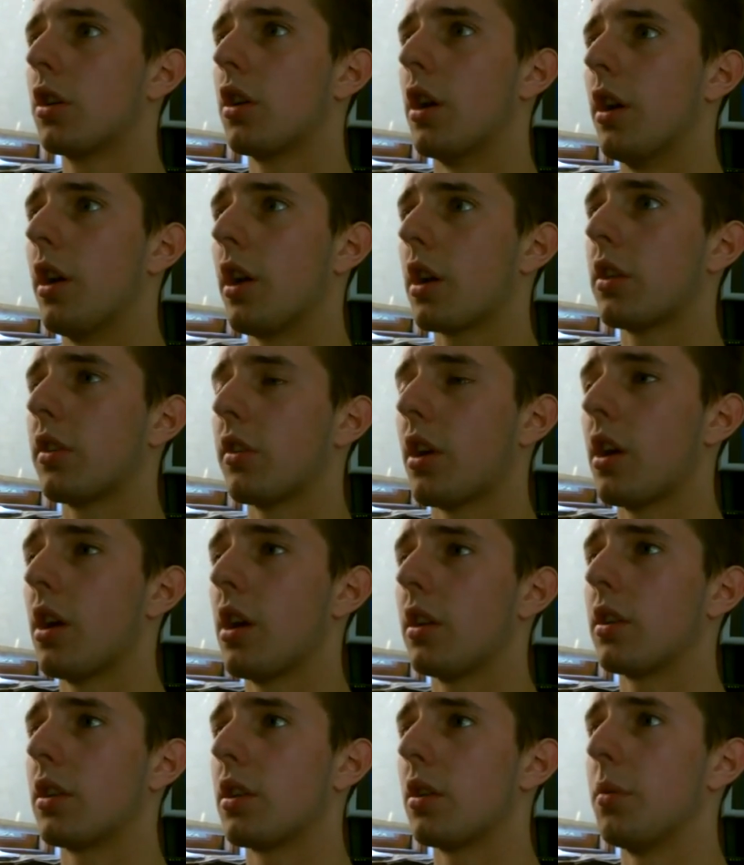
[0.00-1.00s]
because I
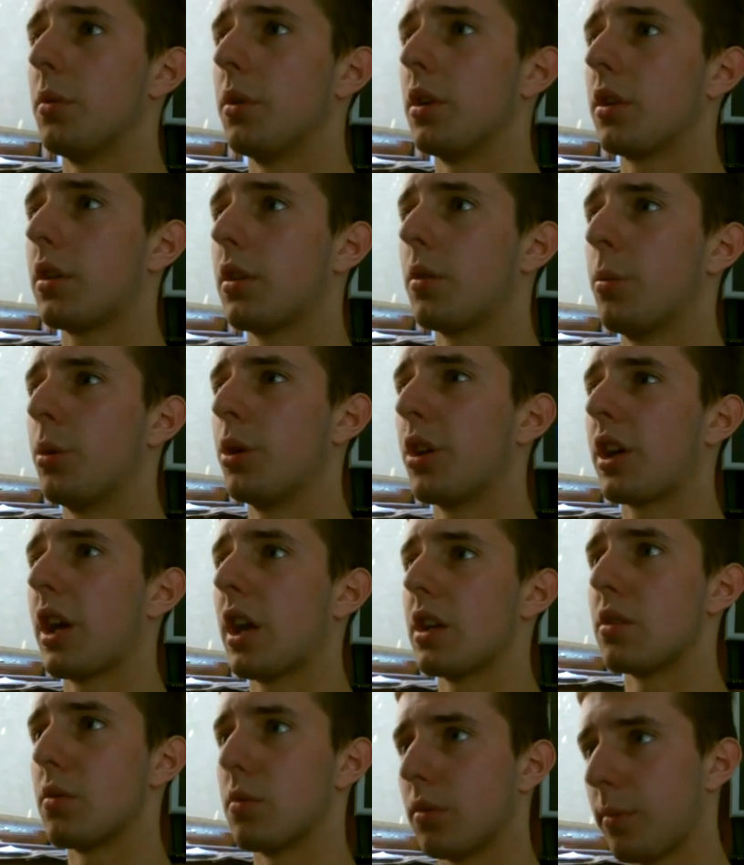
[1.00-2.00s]
heard the
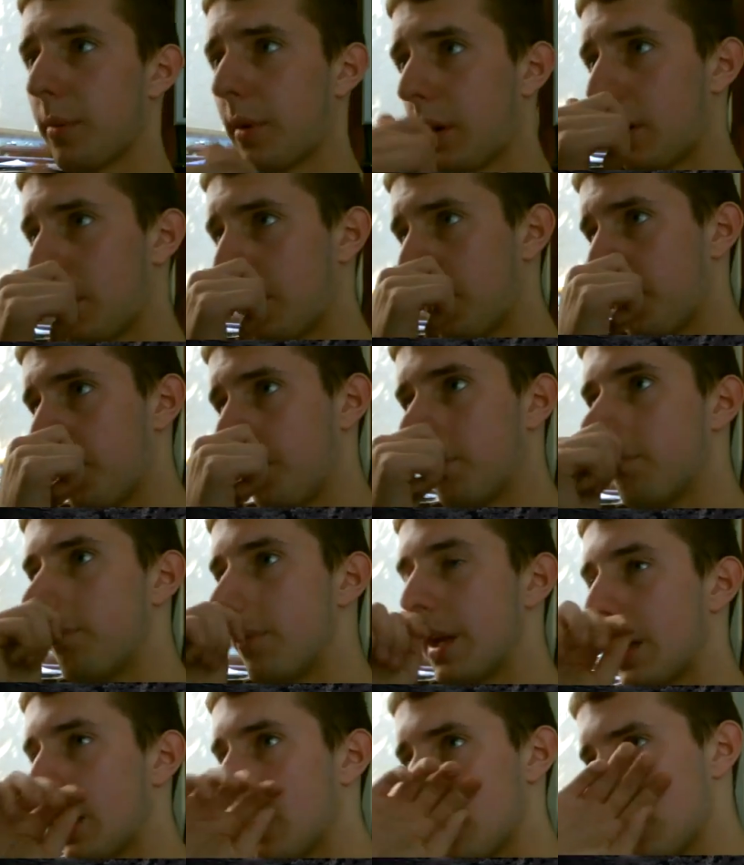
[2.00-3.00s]
communication was apparently a
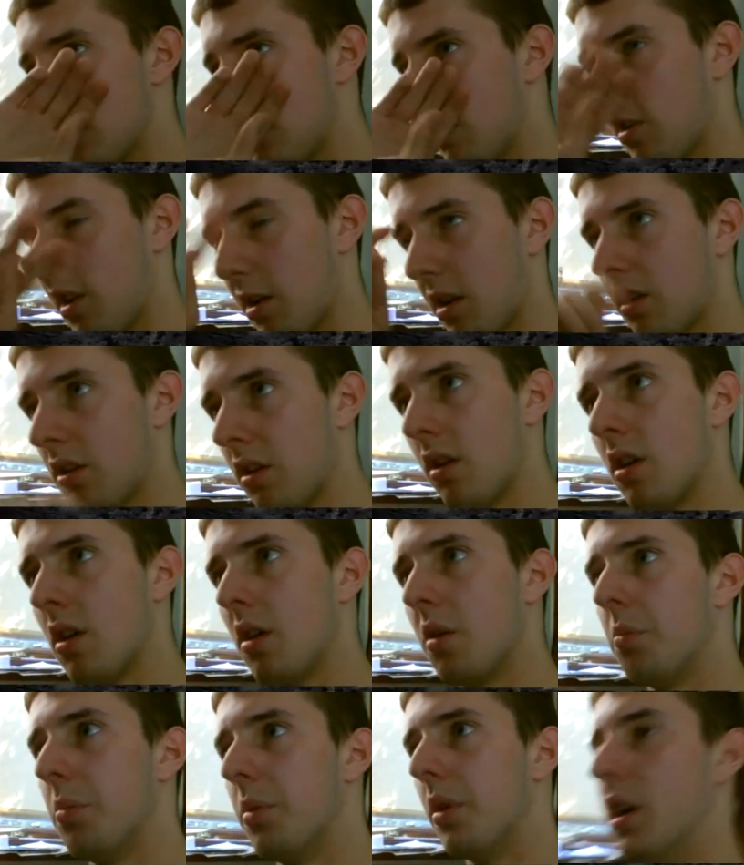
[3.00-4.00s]
big issue here.
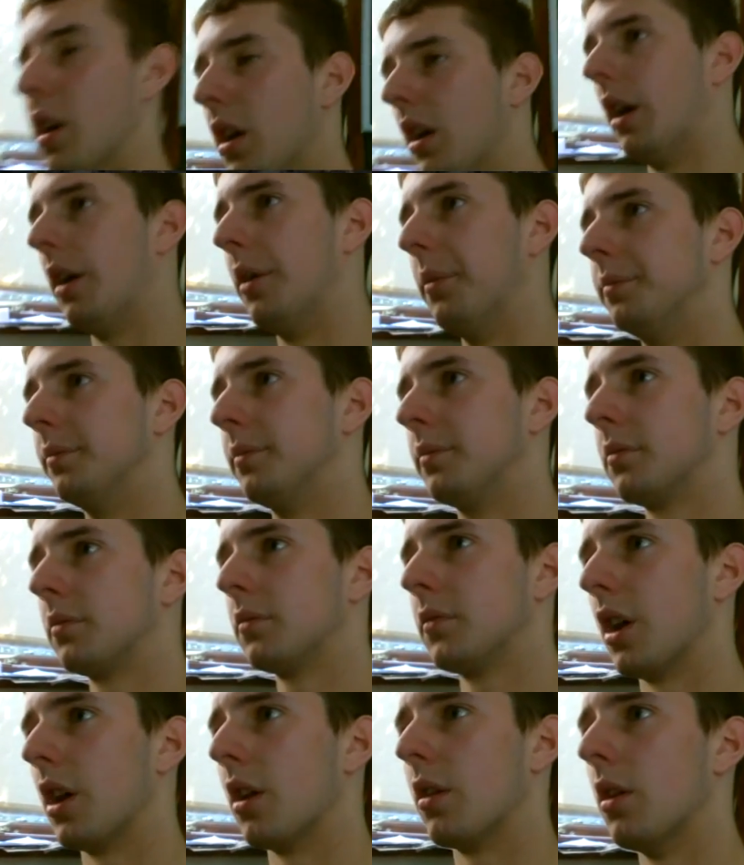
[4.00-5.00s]
But
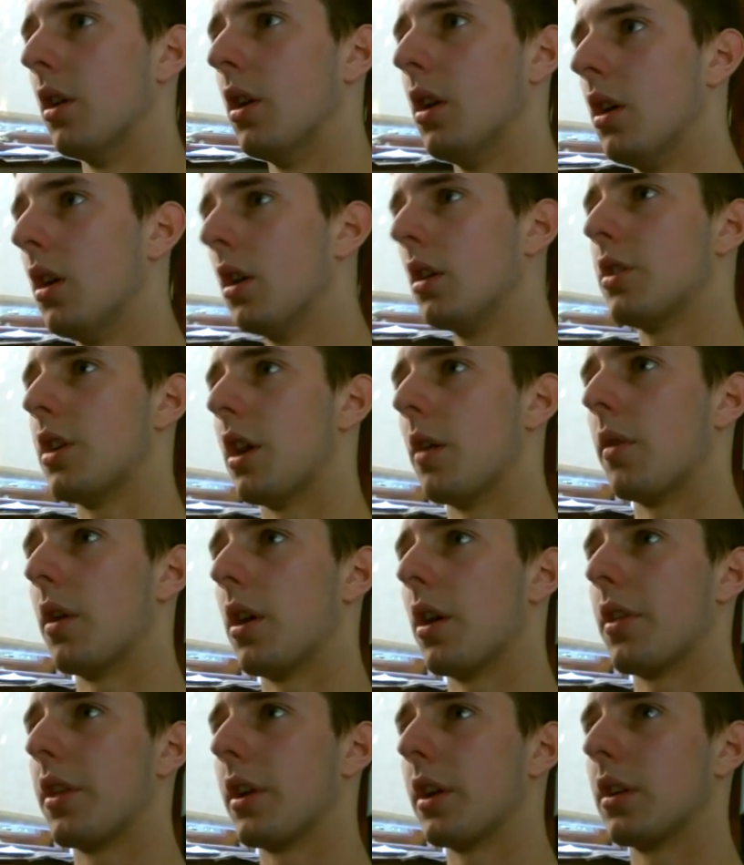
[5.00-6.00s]

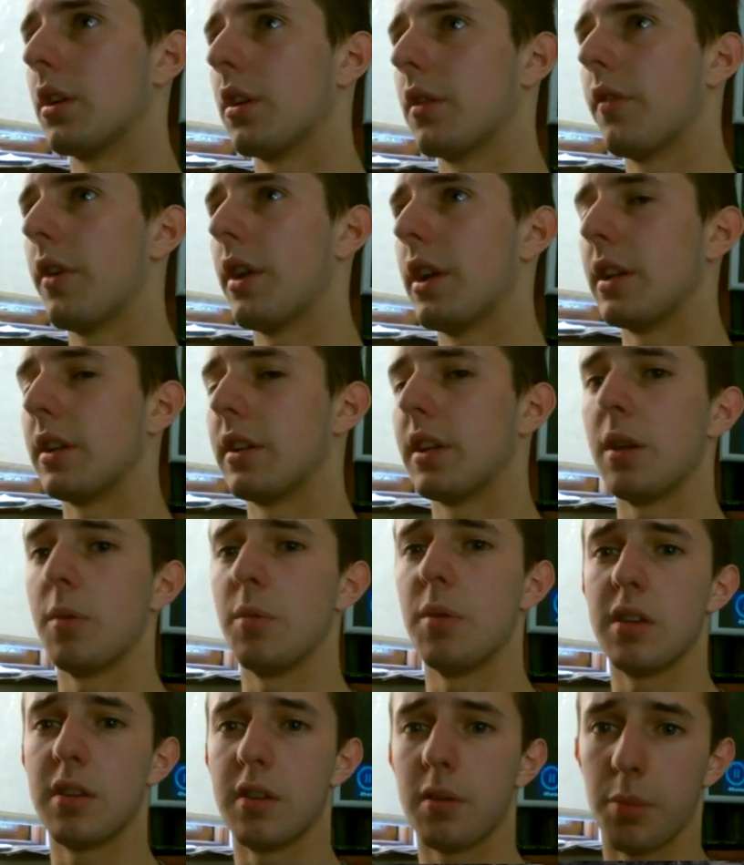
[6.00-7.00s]
generally I think the defending
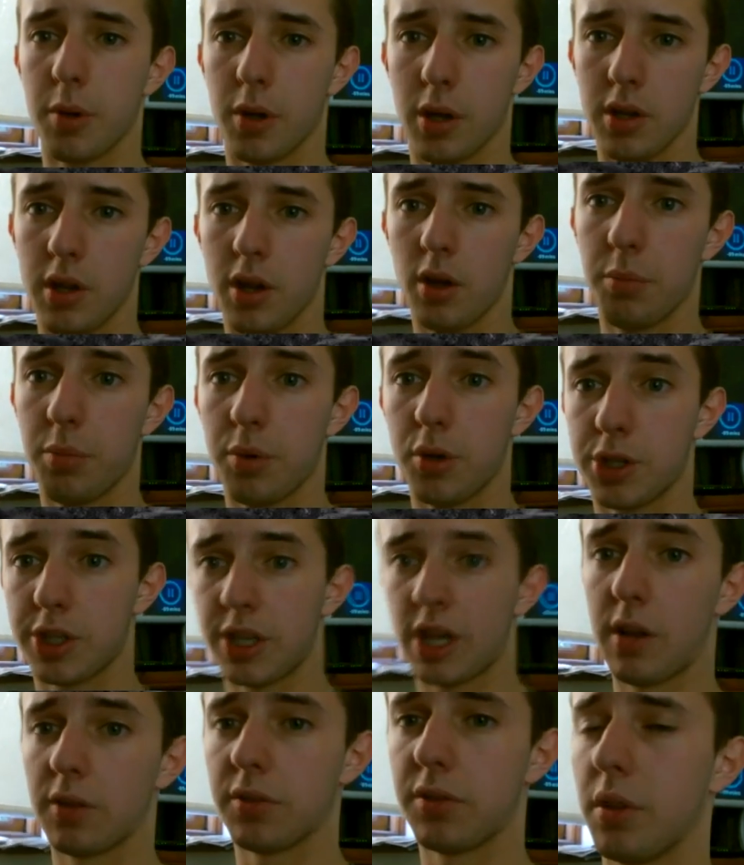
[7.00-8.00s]
team needs to not
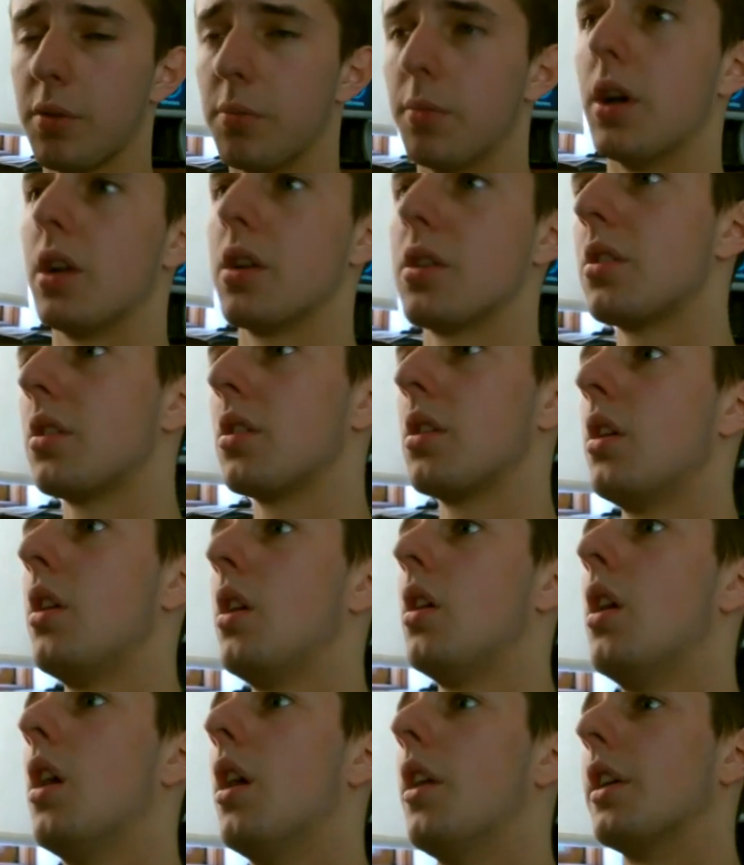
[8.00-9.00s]
push out so much.
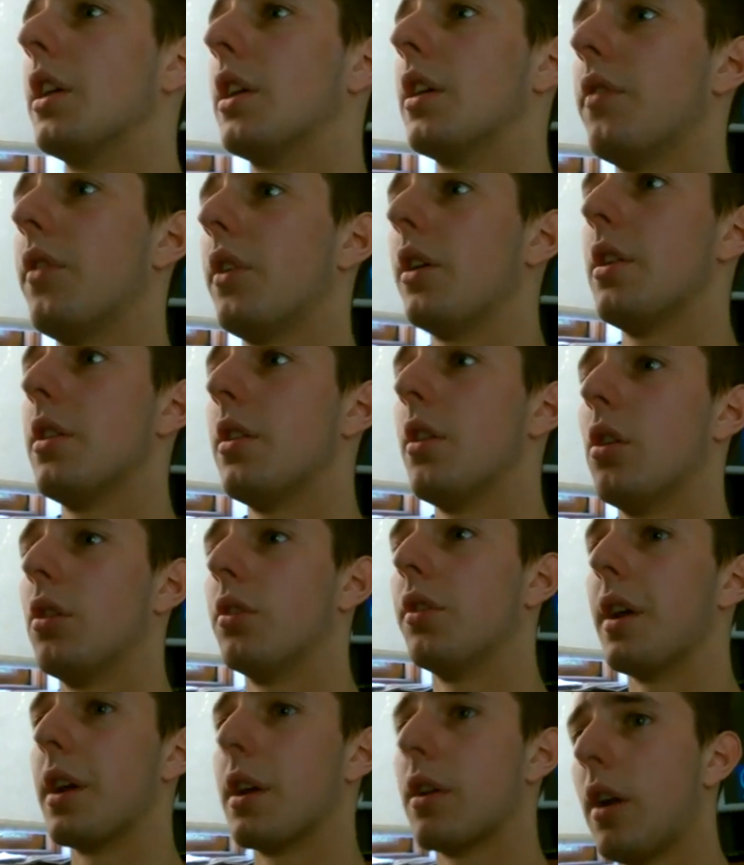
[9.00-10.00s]
I think if they'd
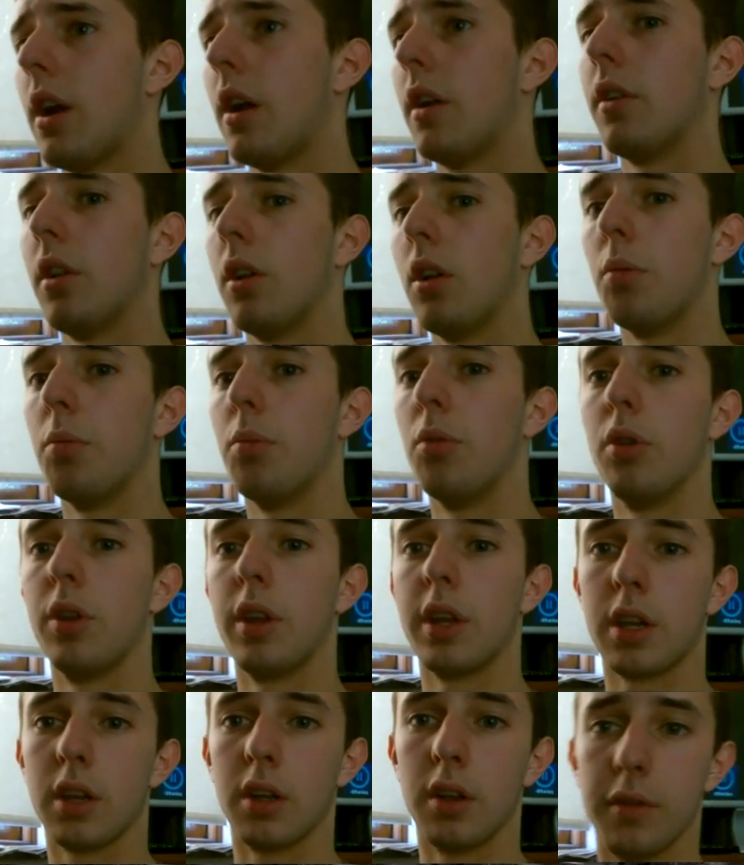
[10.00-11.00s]
hold their ground a lot more,
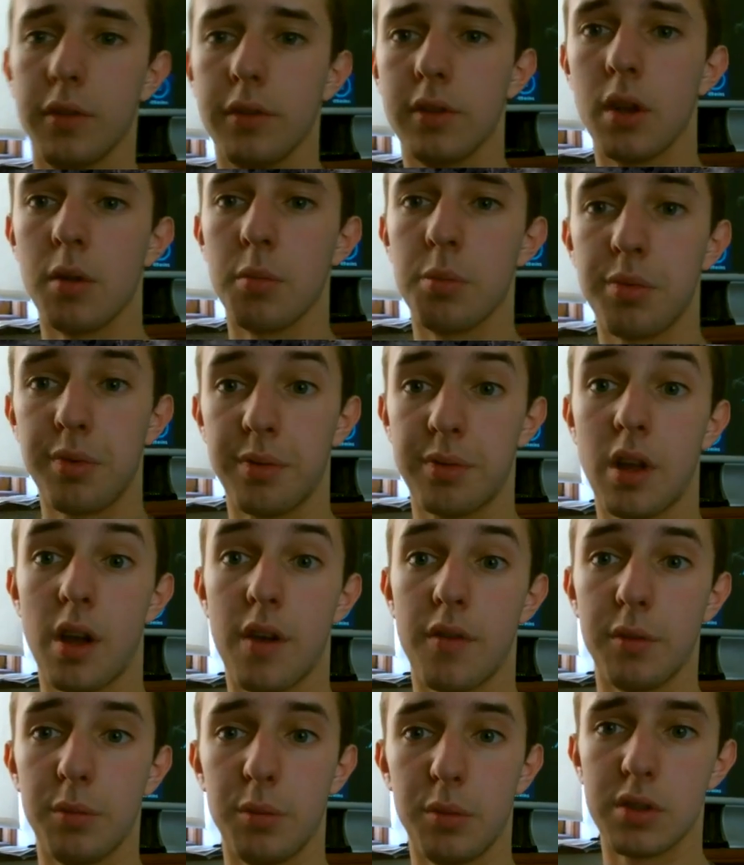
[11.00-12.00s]
they could have
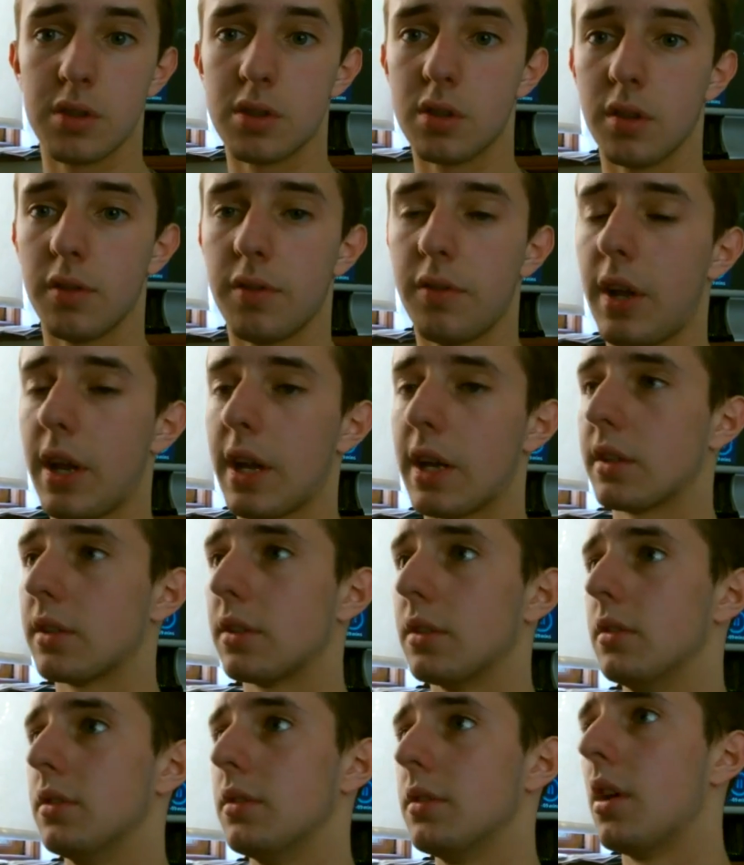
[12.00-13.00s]
covered most of the
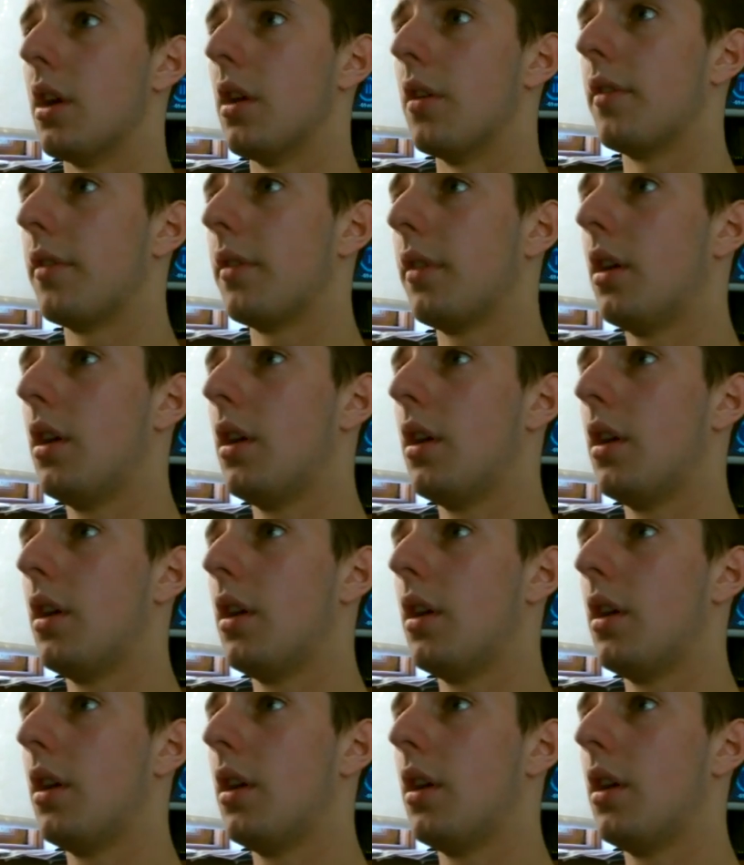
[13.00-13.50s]
flanks and stuff.